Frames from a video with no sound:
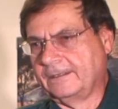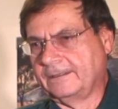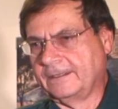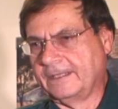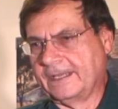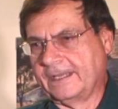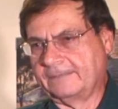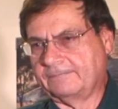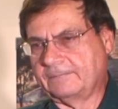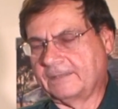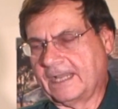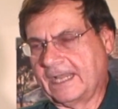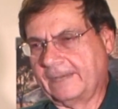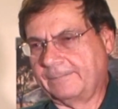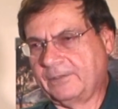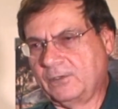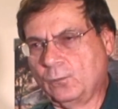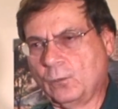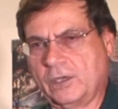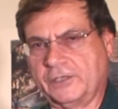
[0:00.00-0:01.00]
that
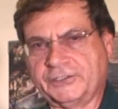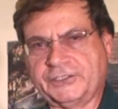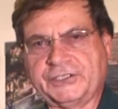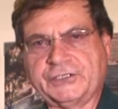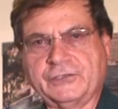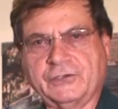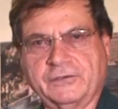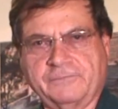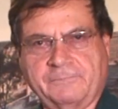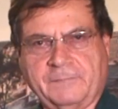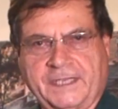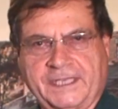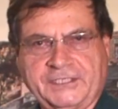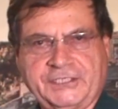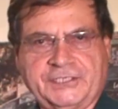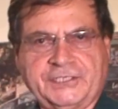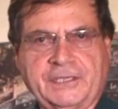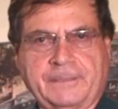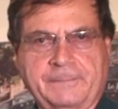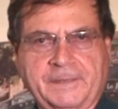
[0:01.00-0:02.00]
I'd be well served by
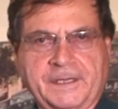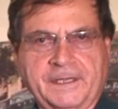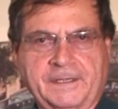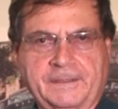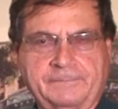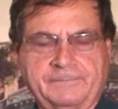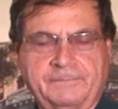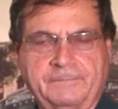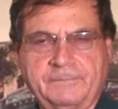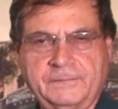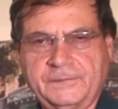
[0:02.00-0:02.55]
stepping up